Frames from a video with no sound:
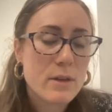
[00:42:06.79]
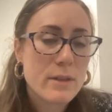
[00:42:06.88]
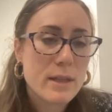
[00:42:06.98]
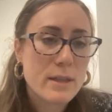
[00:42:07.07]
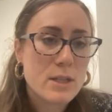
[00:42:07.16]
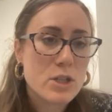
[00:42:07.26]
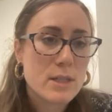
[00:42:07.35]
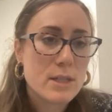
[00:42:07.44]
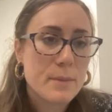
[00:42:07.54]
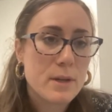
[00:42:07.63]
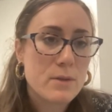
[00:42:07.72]
So I think that she's
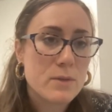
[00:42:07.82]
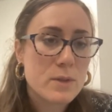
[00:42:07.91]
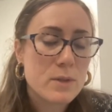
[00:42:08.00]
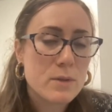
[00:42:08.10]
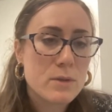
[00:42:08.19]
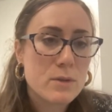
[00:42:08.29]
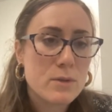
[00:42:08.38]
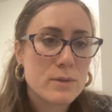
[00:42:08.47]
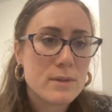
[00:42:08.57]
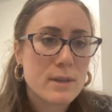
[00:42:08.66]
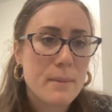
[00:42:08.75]
somebody who's
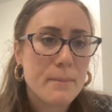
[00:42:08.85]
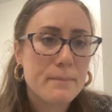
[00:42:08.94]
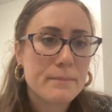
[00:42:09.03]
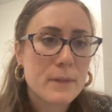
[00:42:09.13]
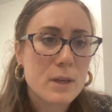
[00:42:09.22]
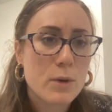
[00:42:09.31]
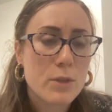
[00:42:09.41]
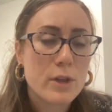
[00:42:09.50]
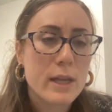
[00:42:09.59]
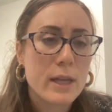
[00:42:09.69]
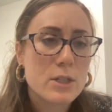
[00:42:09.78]
who's um, worth
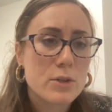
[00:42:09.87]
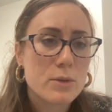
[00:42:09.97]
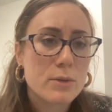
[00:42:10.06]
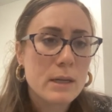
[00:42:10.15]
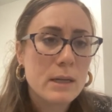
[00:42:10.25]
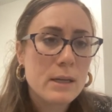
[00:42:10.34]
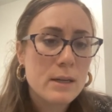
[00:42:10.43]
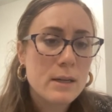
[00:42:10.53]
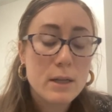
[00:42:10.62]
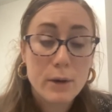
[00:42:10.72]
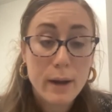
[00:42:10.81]
looking into,
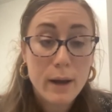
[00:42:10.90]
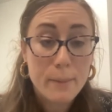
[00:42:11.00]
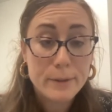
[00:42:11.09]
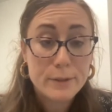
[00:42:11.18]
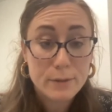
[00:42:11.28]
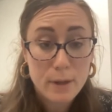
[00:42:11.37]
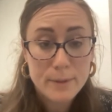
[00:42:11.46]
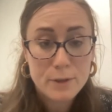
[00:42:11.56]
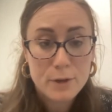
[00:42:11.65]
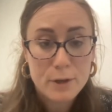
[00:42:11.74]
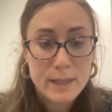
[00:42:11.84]
you know, up into up
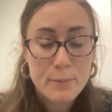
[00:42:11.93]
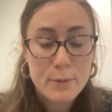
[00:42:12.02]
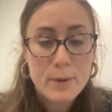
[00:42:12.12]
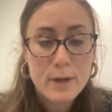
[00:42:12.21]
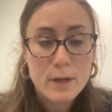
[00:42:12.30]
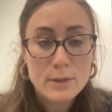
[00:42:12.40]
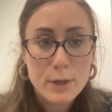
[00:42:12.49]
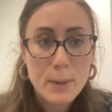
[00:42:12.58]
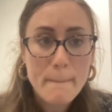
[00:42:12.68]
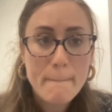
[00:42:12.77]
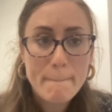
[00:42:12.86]
into her contemporary work
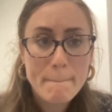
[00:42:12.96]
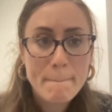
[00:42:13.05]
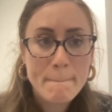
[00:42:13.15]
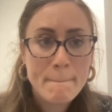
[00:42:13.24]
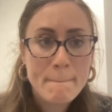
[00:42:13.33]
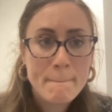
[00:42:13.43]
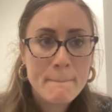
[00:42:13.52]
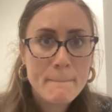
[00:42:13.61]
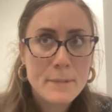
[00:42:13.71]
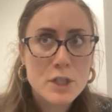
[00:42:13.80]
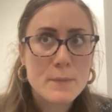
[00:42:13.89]
also,
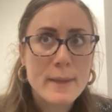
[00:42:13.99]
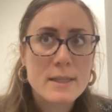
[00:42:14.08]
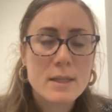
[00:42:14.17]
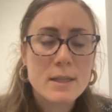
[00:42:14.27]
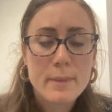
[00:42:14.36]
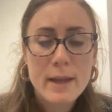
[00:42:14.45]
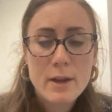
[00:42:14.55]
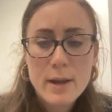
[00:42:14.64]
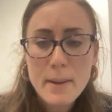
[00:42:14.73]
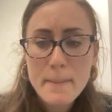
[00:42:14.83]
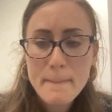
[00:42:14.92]
and she's based in the Bay
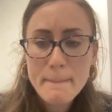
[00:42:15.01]
Area.